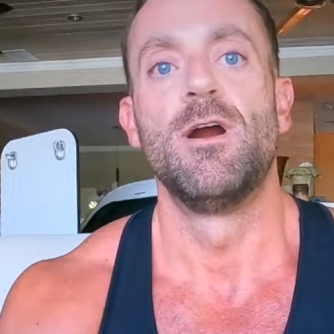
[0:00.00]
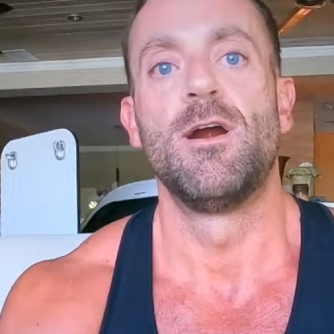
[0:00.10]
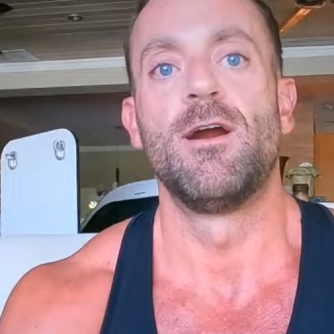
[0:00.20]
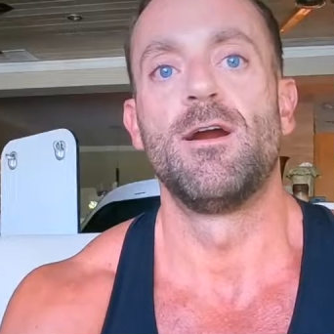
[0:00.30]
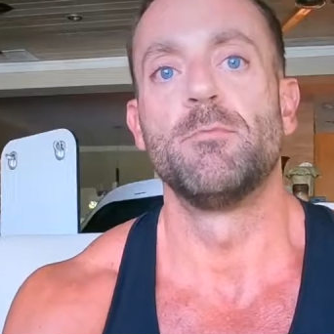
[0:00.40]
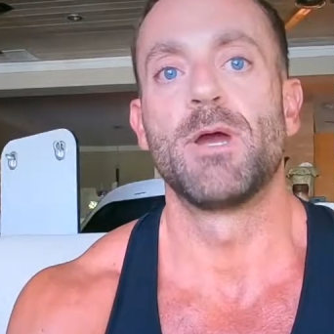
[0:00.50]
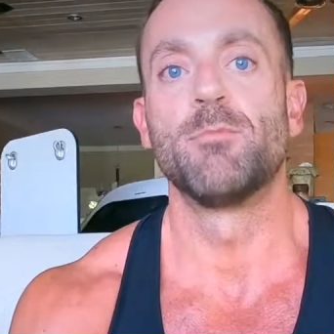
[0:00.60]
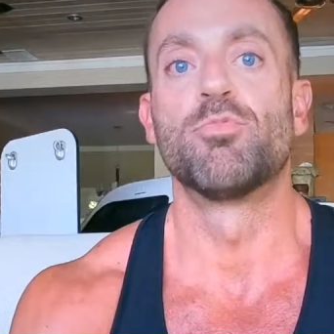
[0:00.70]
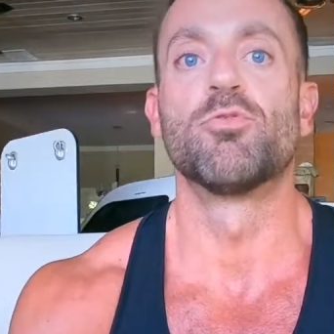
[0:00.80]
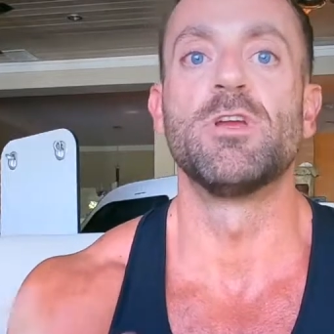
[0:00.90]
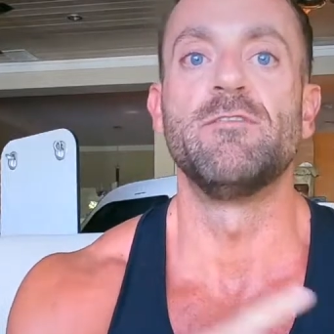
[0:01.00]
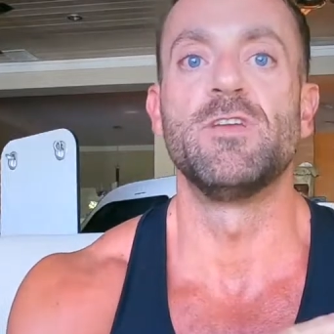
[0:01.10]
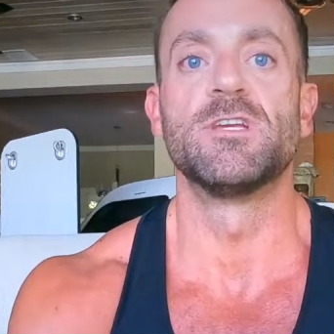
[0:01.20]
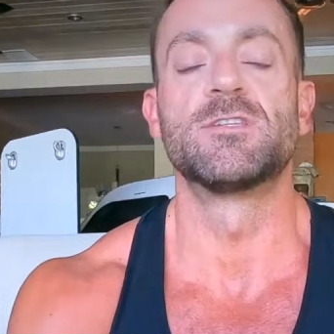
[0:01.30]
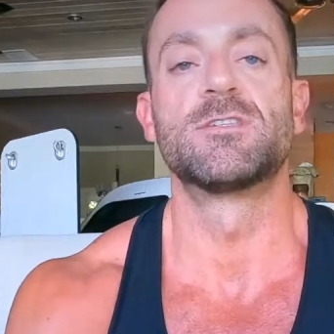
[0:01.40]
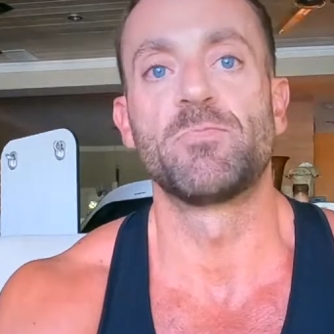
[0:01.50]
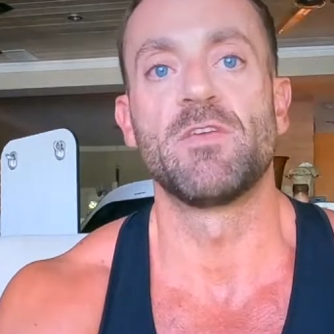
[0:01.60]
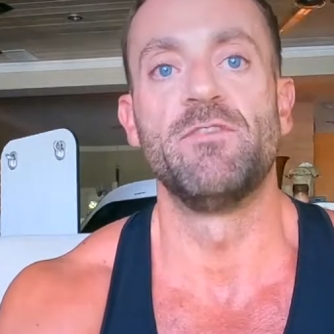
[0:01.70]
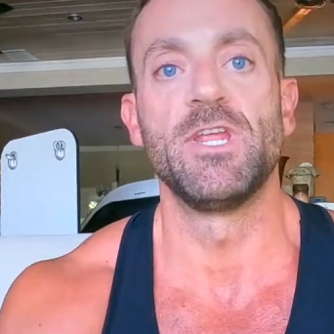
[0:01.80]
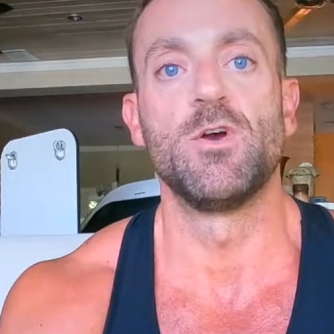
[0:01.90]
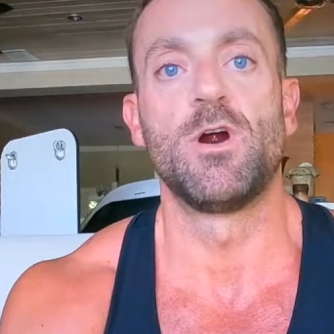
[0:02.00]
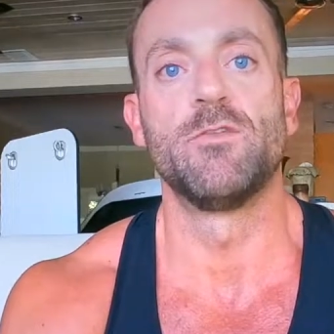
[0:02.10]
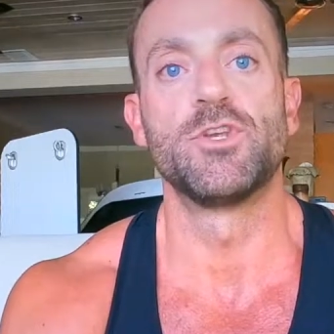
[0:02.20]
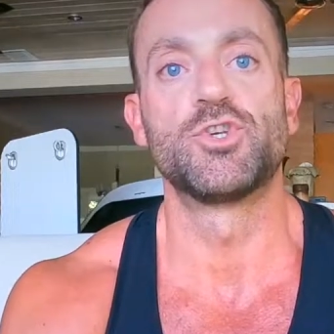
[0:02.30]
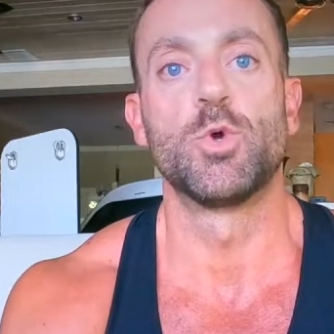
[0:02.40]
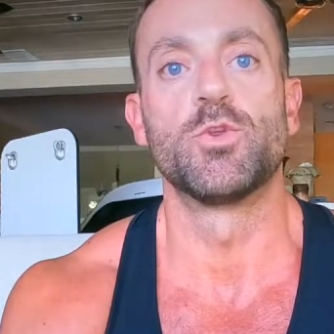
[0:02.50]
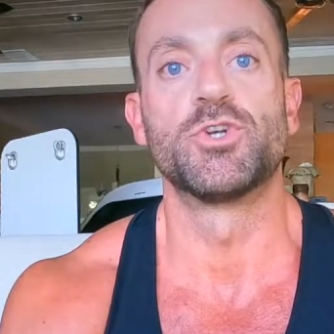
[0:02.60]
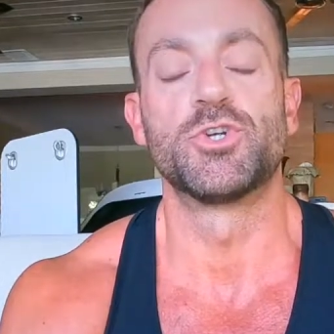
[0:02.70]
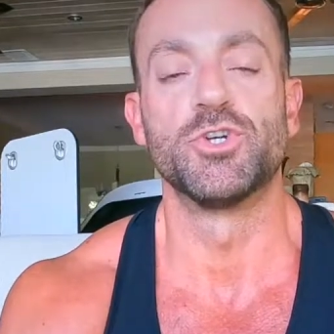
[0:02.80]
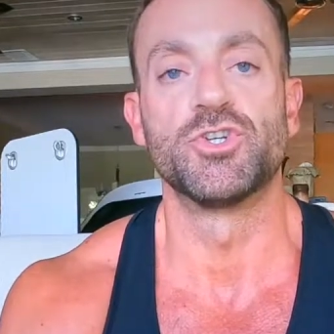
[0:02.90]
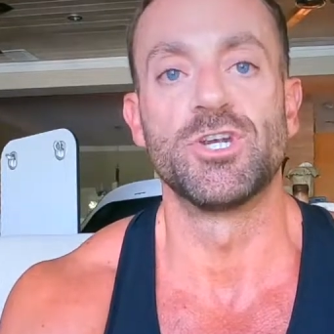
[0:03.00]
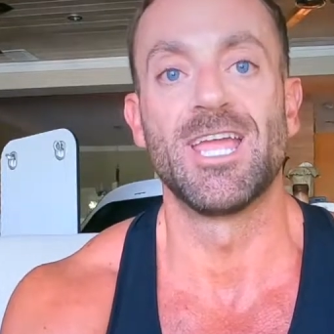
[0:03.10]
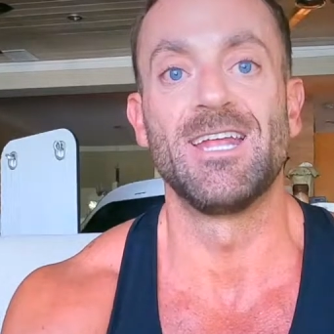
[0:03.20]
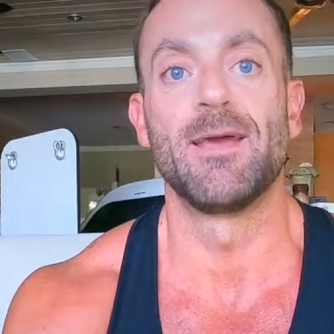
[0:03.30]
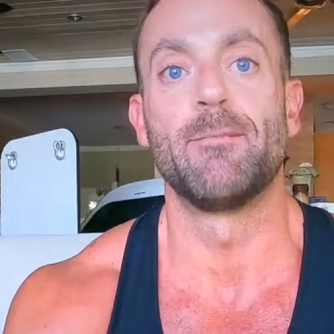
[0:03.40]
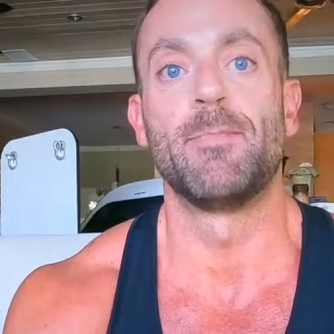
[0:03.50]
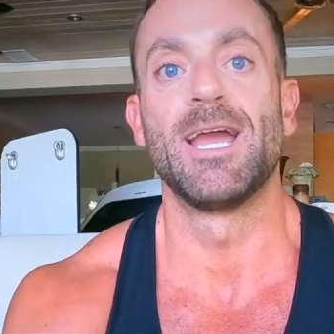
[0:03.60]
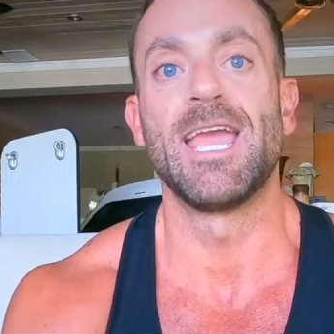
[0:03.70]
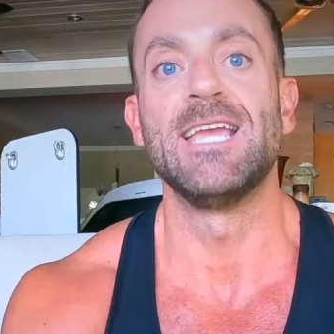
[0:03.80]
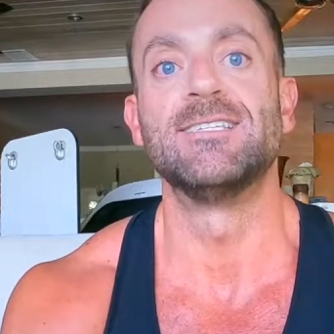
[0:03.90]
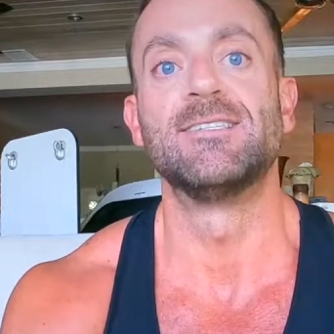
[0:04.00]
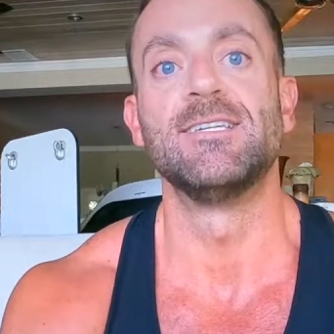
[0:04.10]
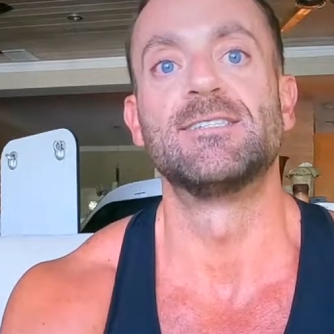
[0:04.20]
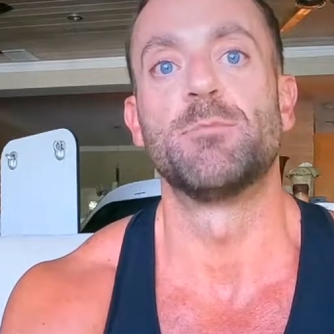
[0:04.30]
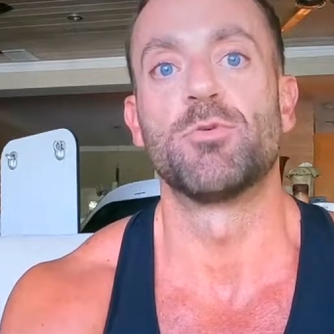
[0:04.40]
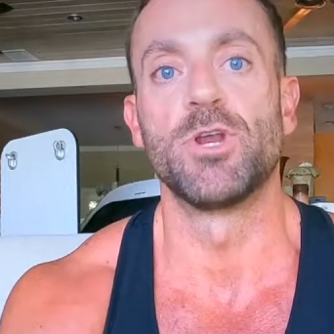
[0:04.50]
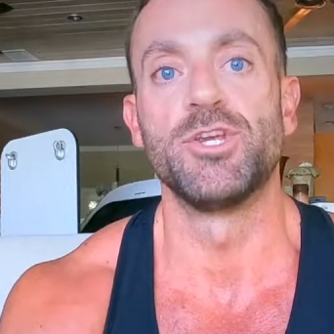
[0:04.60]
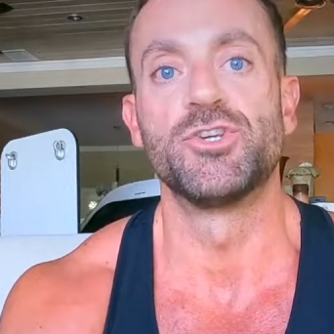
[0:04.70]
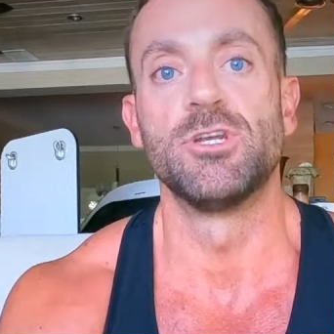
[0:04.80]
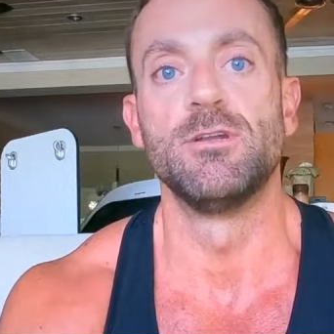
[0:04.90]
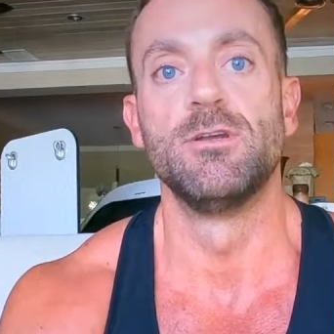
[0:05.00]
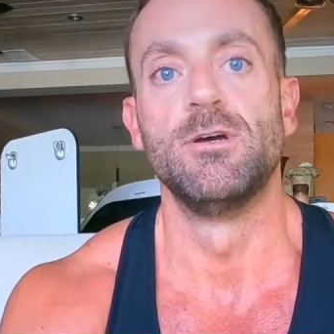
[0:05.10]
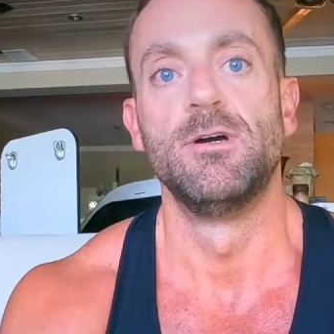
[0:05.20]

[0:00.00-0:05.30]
on my previous video on the shoulder surgery and my AC separation,